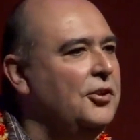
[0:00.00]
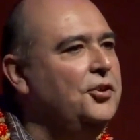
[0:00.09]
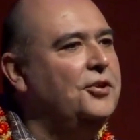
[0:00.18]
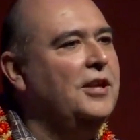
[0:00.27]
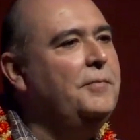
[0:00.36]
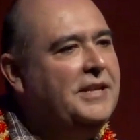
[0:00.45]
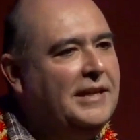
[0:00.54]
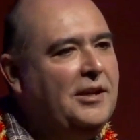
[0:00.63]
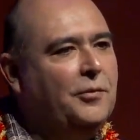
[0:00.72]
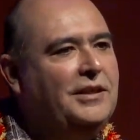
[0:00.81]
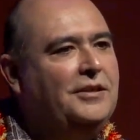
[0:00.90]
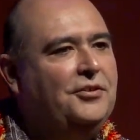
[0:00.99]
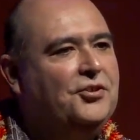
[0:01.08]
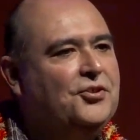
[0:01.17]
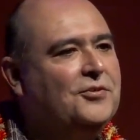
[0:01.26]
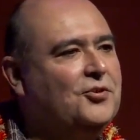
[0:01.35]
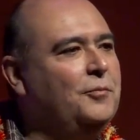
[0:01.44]
You could have been anywhere. You
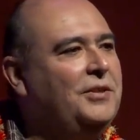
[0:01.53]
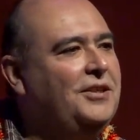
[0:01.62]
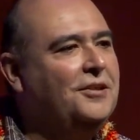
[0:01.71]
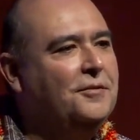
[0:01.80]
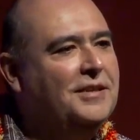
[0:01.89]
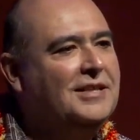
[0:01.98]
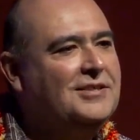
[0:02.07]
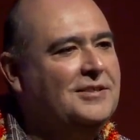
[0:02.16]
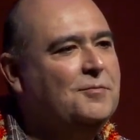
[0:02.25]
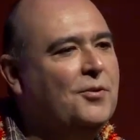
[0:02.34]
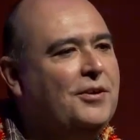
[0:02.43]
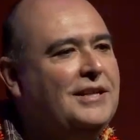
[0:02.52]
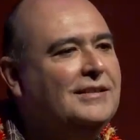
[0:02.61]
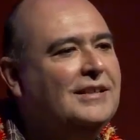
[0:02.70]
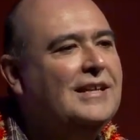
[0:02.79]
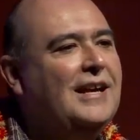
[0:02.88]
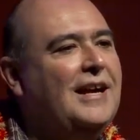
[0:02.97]
chose to be here with us this morning.
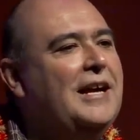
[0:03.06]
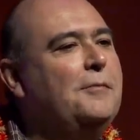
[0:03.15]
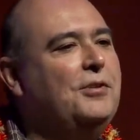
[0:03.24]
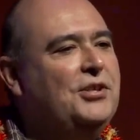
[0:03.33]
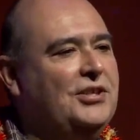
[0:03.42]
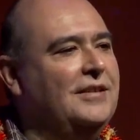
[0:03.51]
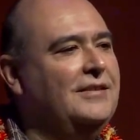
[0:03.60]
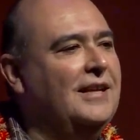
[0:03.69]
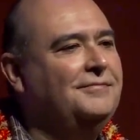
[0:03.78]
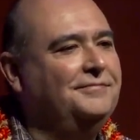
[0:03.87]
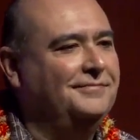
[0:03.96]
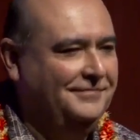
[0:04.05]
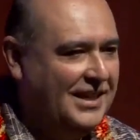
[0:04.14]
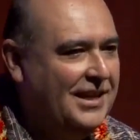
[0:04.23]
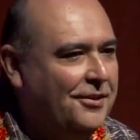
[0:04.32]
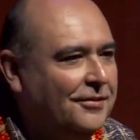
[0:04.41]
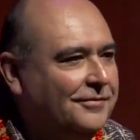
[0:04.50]
I appreciate that.
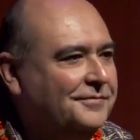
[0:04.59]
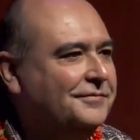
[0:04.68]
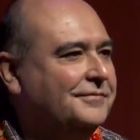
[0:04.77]
Thank you.